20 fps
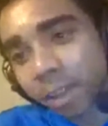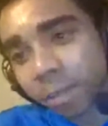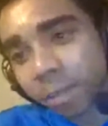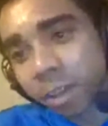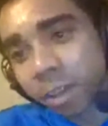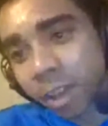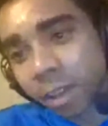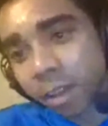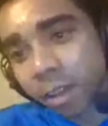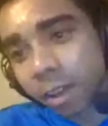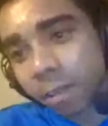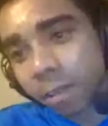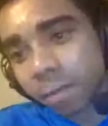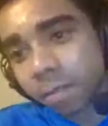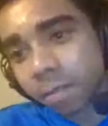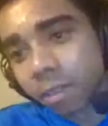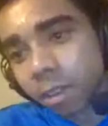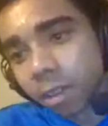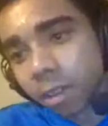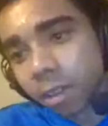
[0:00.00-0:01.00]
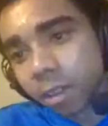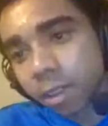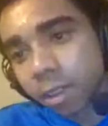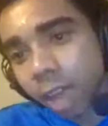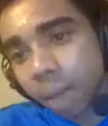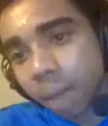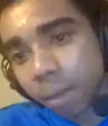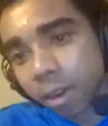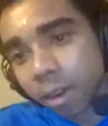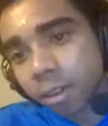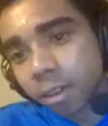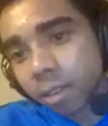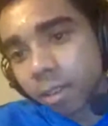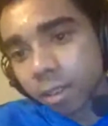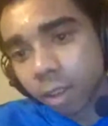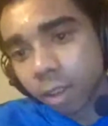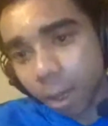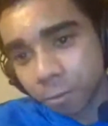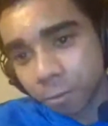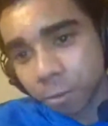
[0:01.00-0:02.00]
Like being a gamer,
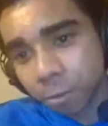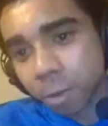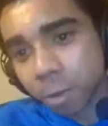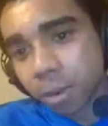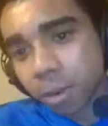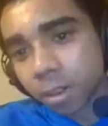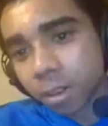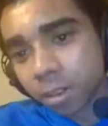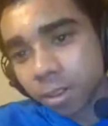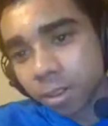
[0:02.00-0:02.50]
live streamer.